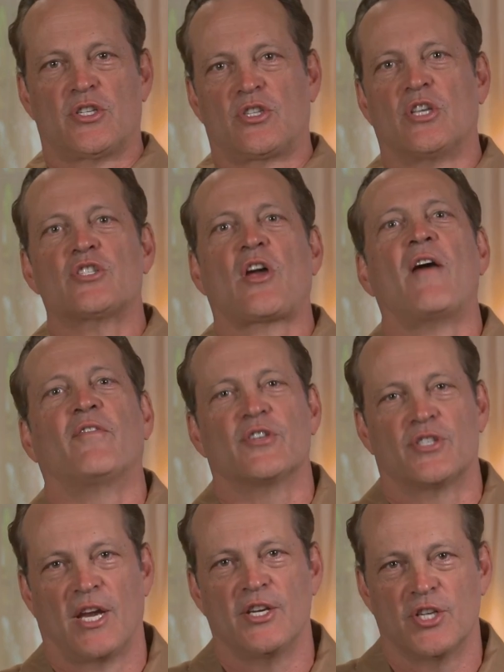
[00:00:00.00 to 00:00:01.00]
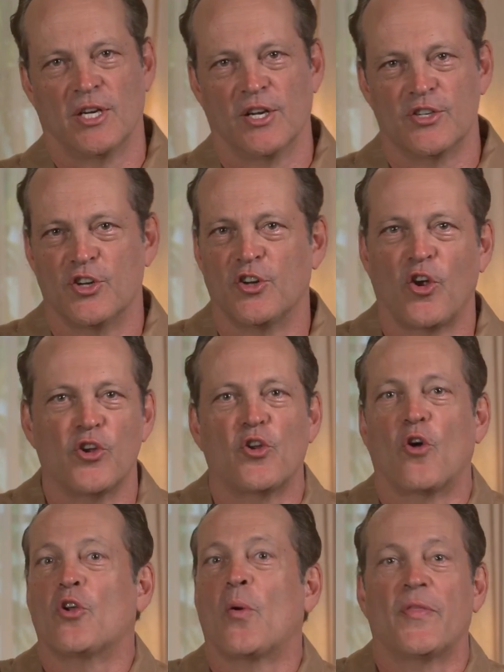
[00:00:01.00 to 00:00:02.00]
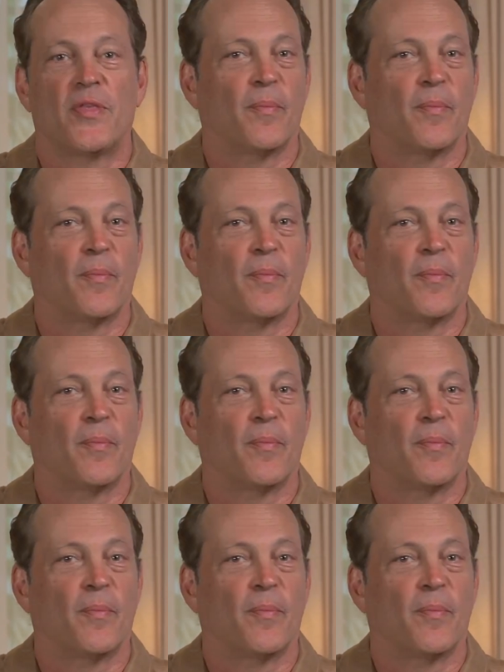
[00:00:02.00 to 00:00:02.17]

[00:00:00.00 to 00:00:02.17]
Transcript: This conversation is, you don't